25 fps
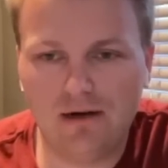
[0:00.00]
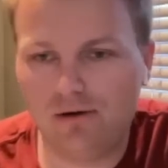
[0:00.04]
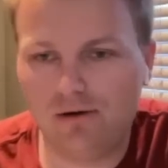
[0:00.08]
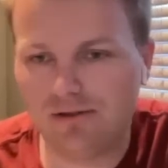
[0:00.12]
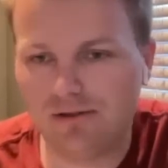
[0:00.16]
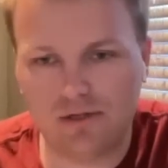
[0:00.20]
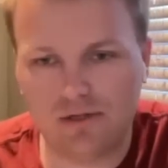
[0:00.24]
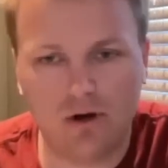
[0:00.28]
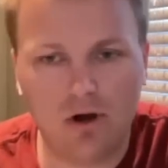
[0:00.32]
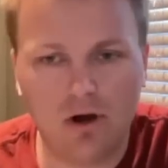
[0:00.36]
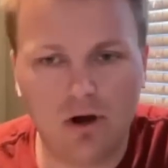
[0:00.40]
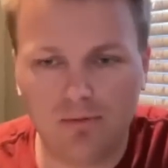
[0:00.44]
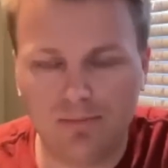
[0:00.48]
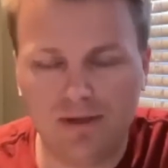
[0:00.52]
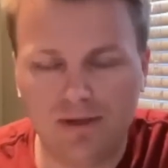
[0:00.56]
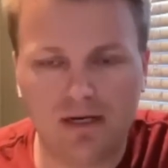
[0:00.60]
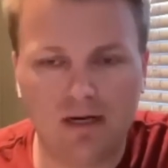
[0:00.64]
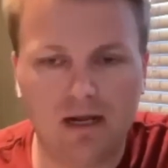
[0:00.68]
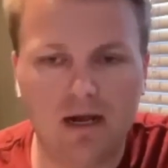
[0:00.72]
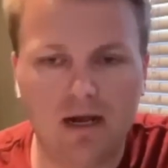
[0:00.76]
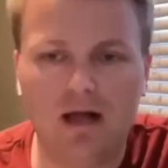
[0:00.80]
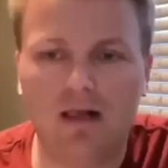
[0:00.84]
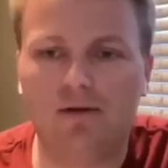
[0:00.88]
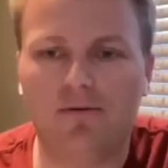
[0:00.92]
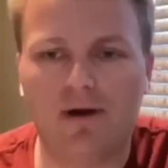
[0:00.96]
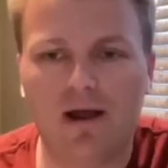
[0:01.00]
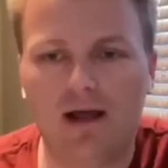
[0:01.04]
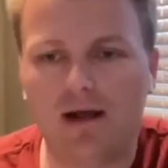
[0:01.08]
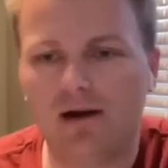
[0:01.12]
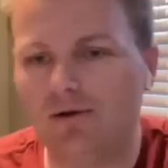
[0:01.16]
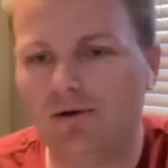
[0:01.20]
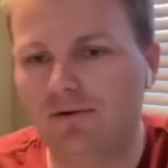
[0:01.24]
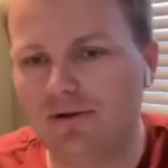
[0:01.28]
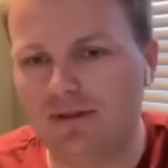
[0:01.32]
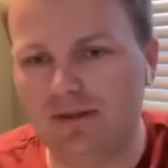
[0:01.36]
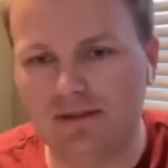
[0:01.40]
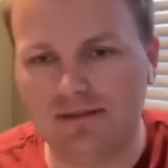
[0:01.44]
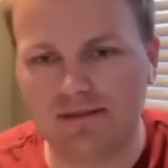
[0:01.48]
Or has it all been
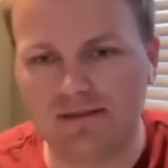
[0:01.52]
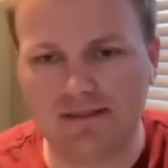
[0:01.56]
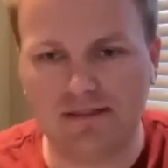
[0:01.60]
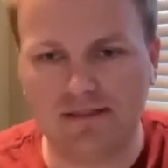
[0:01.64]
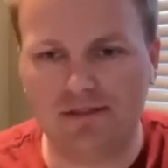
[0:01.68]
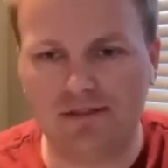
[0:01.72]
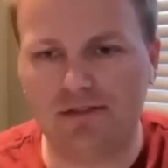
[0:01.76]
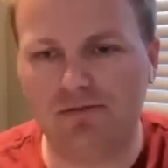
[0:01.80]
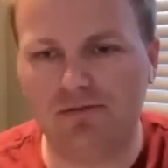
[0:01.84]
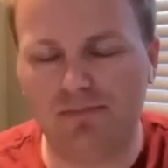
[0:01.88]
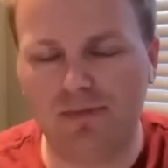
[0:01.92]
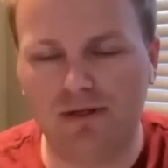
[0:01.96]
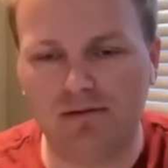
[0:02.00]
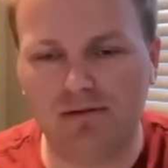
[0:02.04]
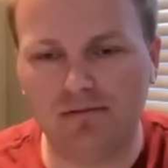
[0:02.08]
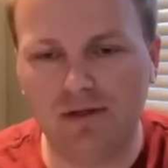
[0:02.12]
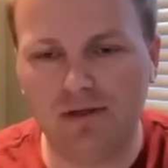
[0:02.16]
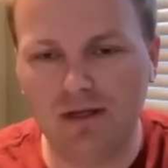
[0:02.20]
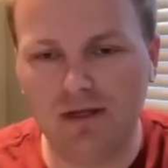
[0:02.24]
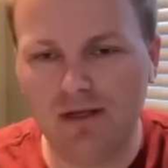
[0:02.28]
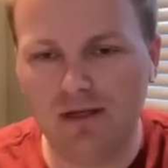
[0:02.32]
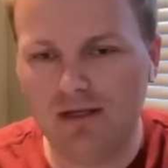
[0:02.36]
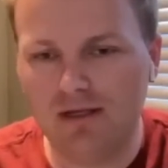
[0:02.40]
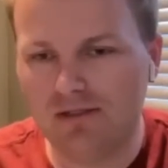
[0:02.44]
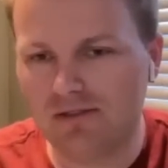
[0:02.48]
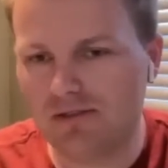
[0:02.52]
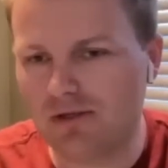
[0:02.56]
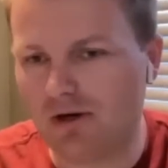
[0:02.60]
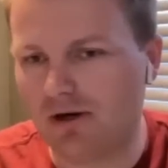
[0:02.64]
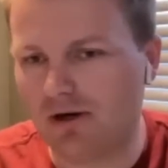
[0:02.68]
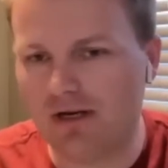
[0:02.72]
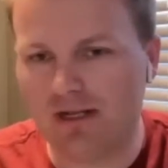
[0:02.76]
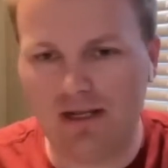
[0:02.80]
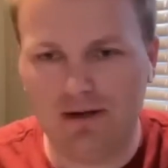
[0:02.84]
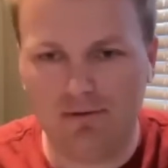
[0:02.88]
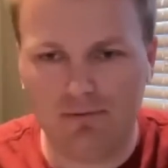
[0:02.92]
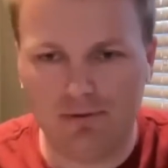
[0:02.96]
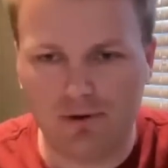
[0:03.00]
Colorado? And since you've been
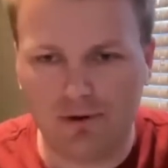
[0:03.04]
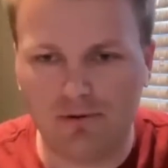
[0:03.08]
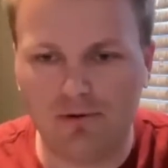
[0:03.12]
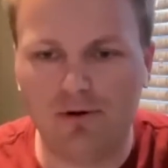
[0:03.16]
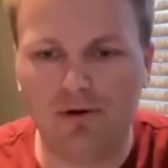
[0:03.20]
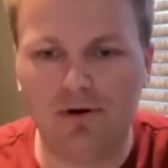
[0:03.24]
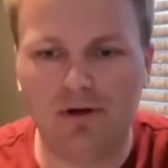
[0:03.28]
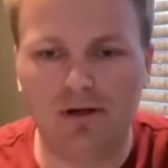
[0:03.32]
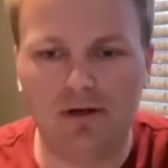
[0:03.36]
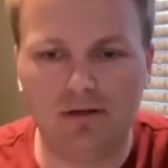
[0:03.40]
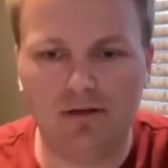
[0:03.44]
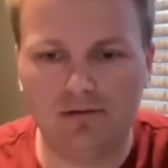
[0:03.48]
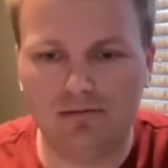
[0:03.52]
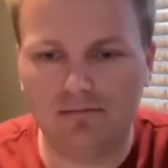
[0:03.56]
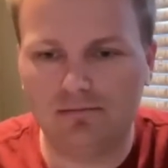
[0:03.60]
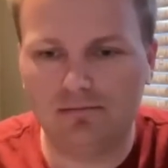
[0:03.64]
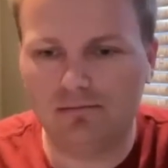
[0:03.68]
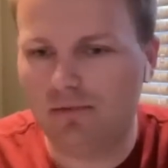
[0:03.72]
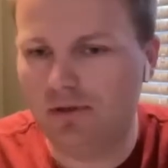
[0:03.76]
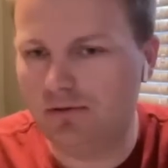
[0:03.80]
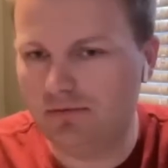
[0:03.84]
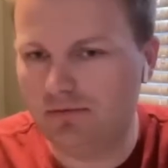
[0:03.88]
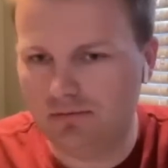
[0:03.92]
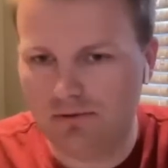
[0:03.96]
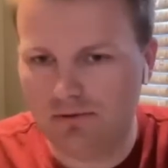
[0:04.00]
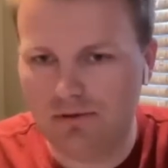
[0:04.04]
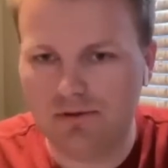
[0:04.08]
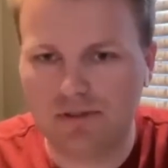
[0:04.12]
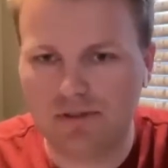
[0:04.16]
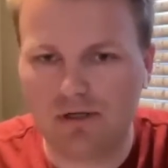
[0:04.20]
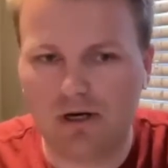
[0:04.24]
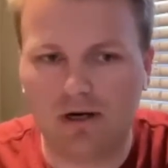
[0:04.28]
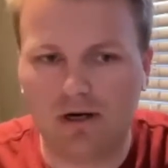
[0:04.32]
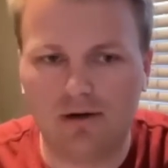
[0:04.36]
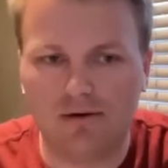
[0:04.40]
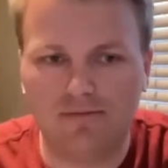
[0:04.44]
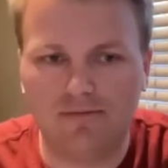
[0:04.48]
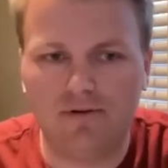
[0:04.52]
starting to get recruited, you
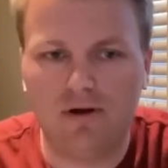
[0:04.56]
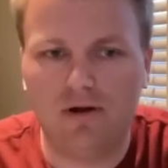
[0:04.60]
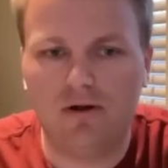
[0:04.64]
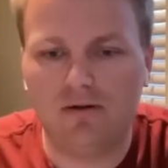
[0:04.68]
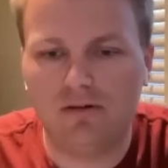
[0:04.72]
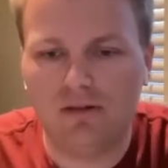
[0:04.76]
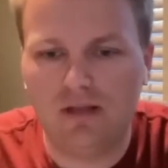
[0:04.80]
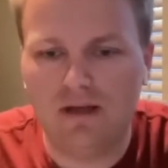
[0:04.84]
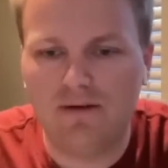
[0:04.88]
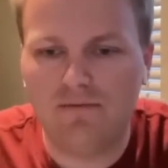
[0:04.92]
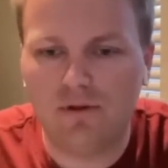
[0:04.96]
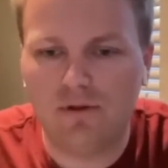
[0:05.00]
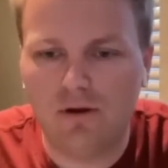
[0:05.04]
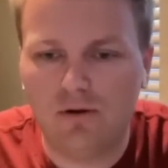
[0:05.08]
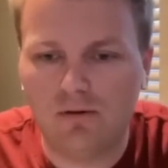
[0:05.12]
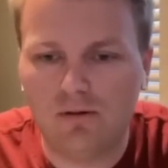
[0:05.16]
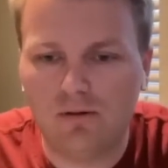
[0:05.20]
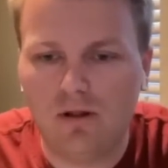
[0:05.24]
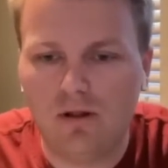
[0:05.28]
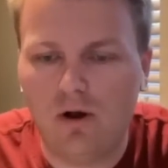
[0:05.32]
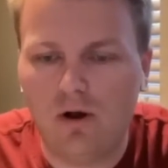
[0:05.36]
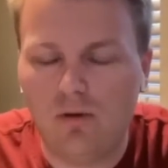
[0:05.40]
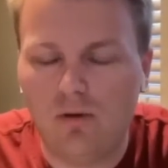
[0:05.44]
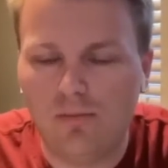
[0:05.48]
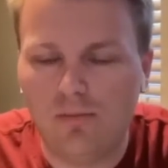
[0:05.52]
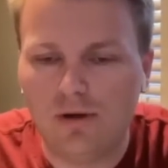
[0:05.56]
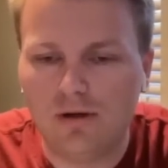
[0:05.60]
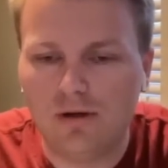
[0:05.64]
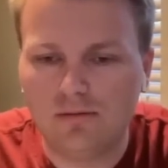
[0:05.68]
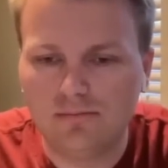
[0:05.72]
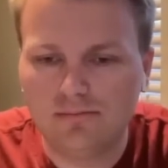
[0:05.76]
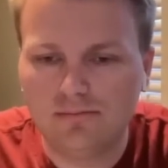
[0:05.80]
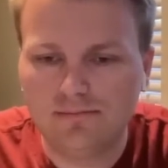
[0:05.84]
started to fall in love with Oklahoma?